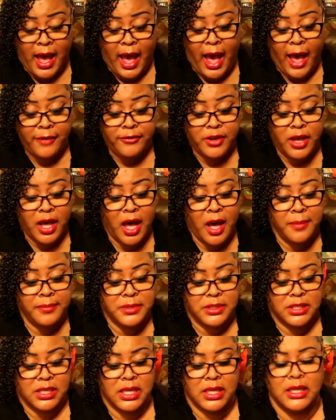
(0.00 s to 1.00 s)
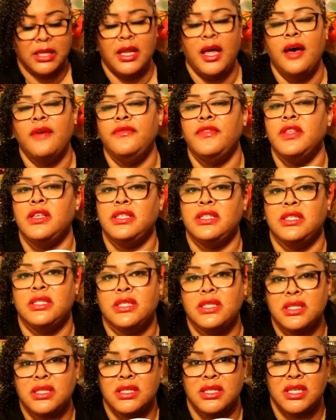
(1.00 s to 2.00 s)
I've come to love
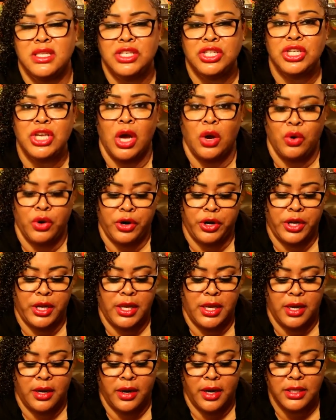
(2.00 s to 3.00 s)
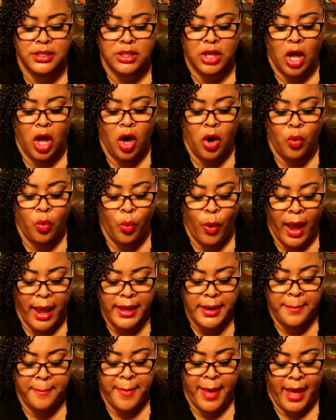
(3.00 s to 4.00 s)
this, this yogurt here. It's called
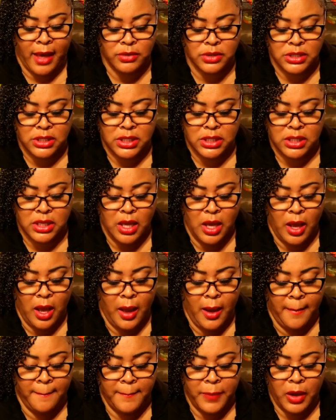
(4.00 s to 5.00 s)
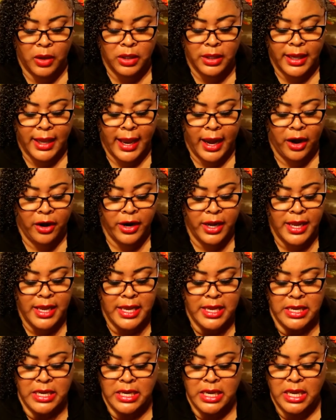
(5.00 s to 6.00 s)
White Mountain
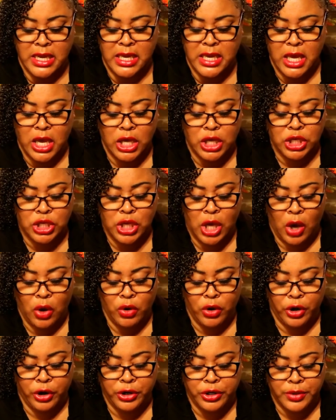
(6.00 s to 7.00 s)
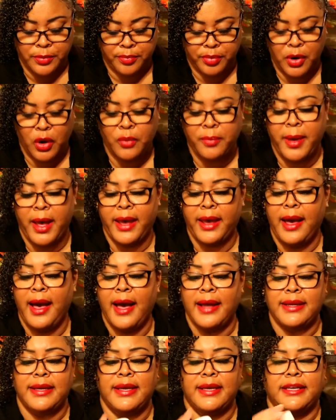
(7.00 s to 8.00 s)
Bulgarian Yogurt
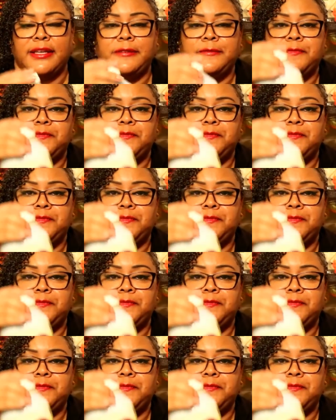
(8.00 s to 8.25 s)
Probiotic.